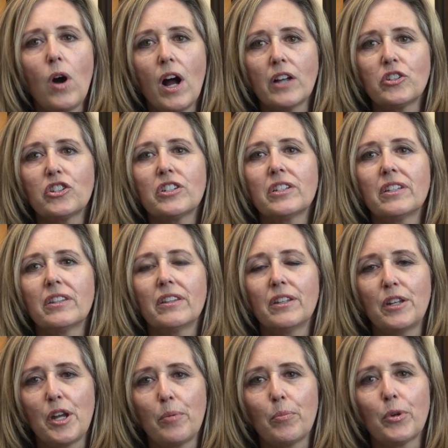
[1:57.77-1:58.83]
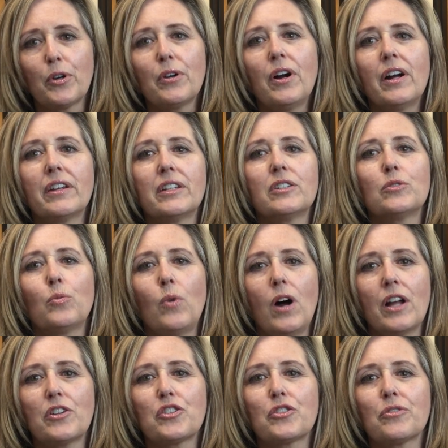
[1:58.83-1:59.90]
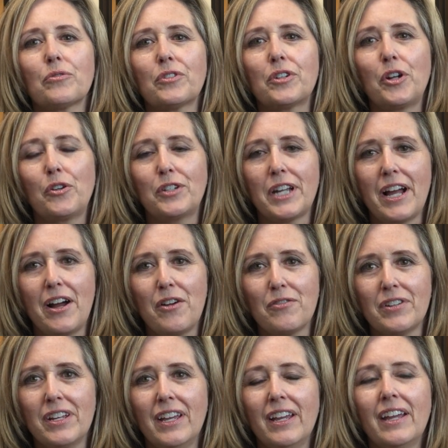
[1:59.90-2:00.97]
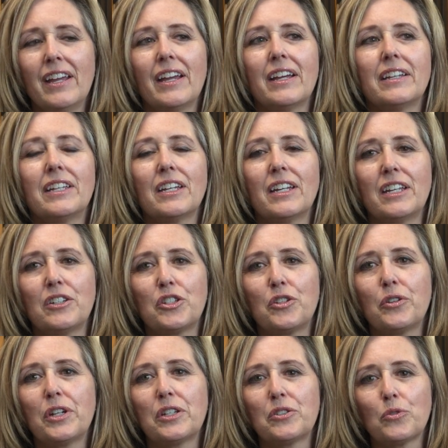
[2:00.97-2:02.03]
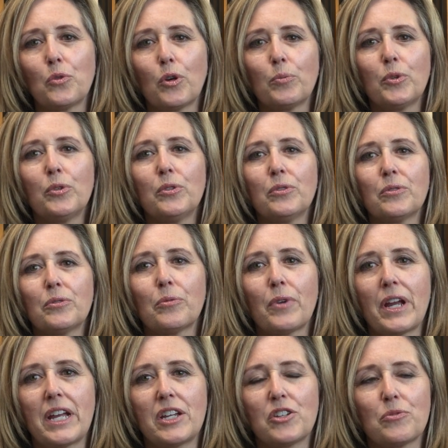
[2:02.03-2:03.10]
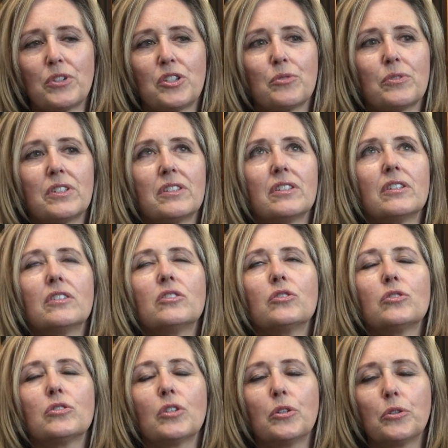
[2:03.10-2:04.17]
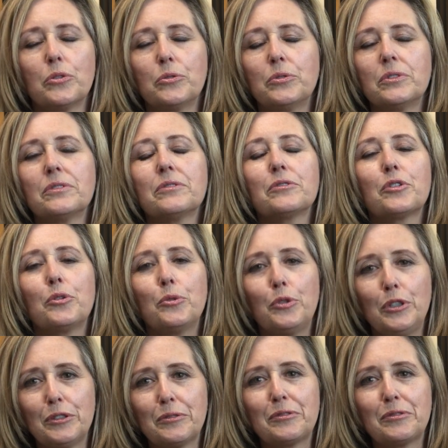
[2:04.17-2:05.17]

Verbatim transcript: watched the number on his watch go down and get into his normal range, which was so cool